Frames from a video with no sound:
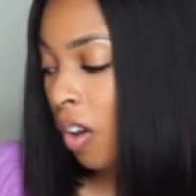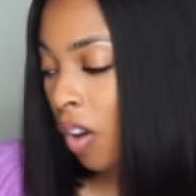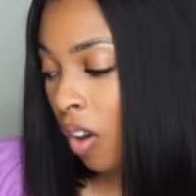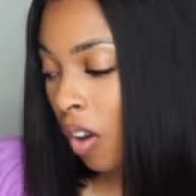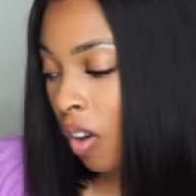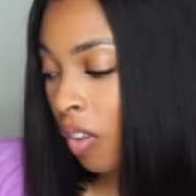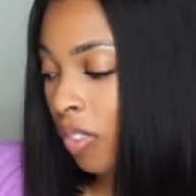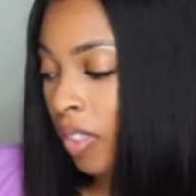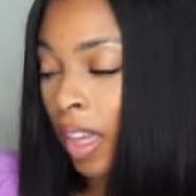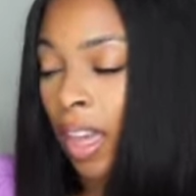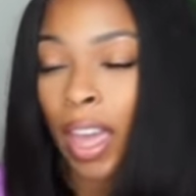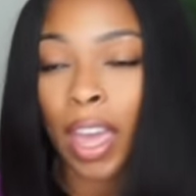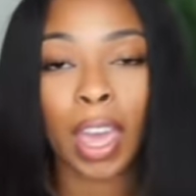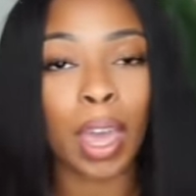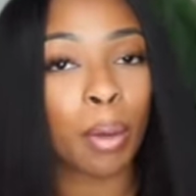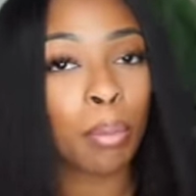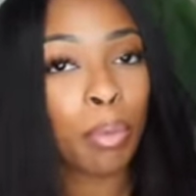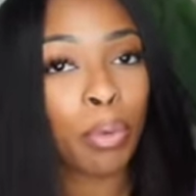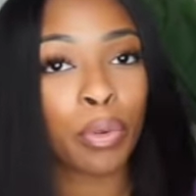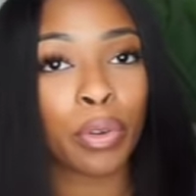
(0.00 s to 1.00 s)
On the
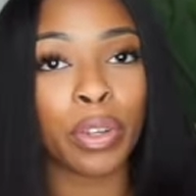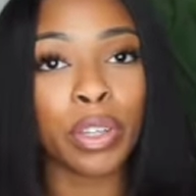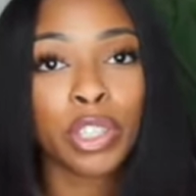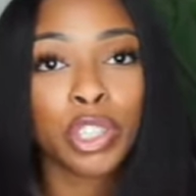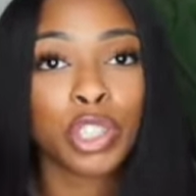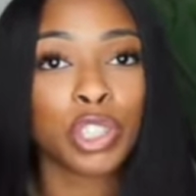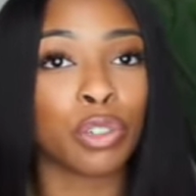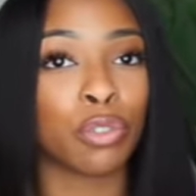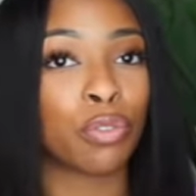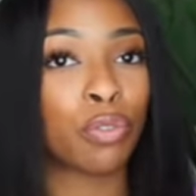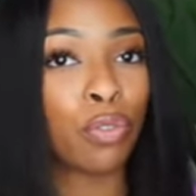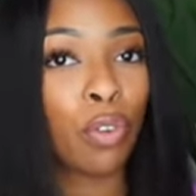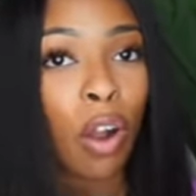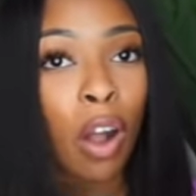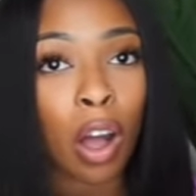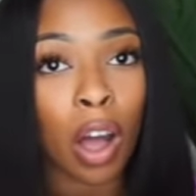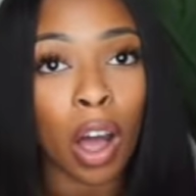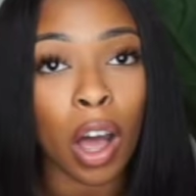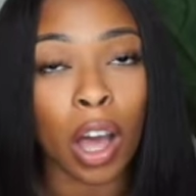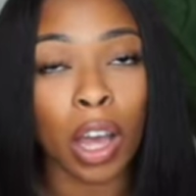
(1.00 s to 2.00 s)
Ambery
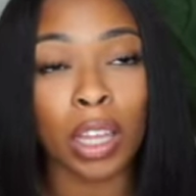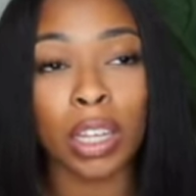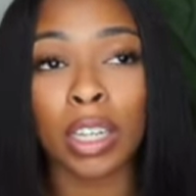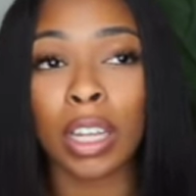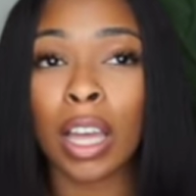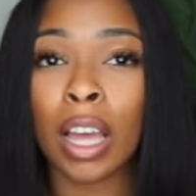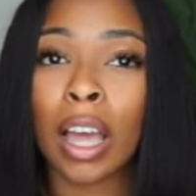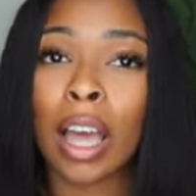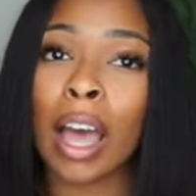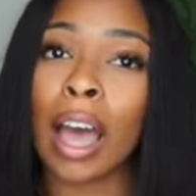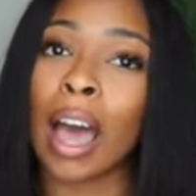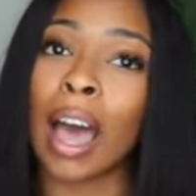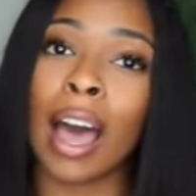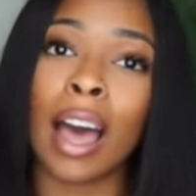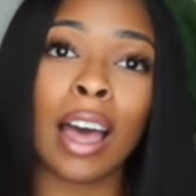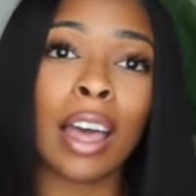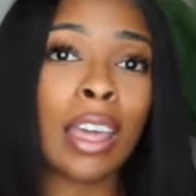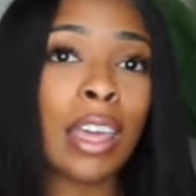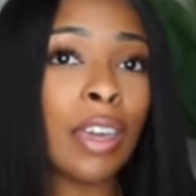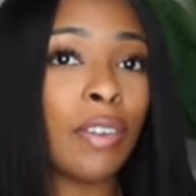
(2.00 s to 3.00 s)
Chiffon,
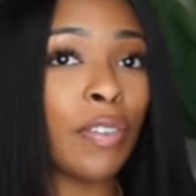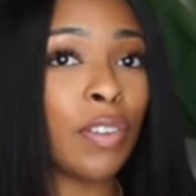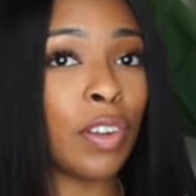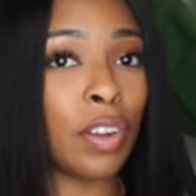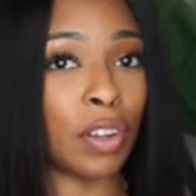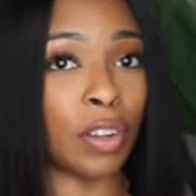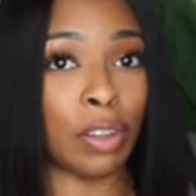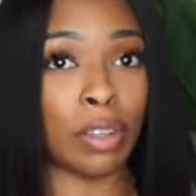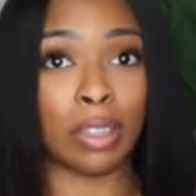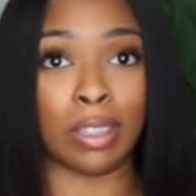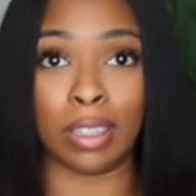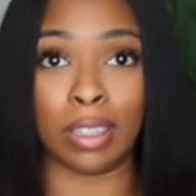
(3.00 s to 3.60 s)
I'll give it